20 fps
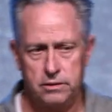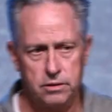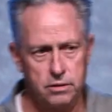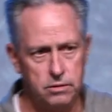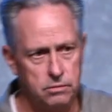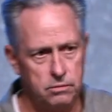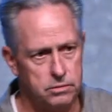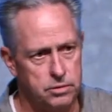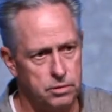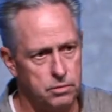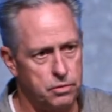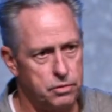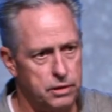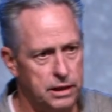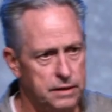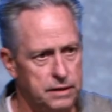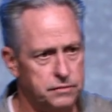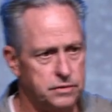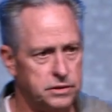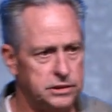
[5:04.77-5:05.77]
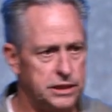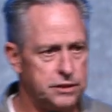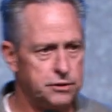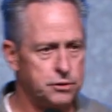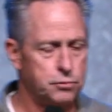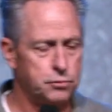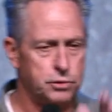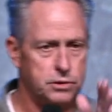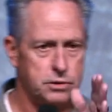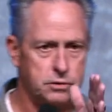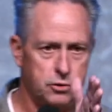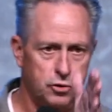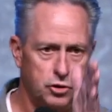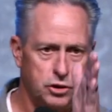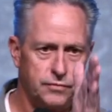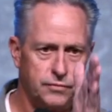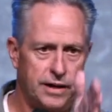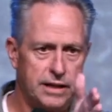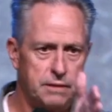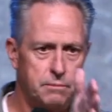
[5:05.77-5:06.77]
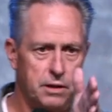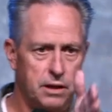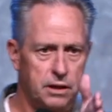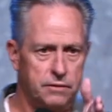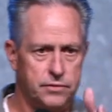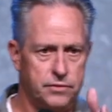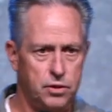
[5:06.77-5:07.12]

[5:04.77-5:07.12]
Two, two thieves. Jesus was crucified in the middle of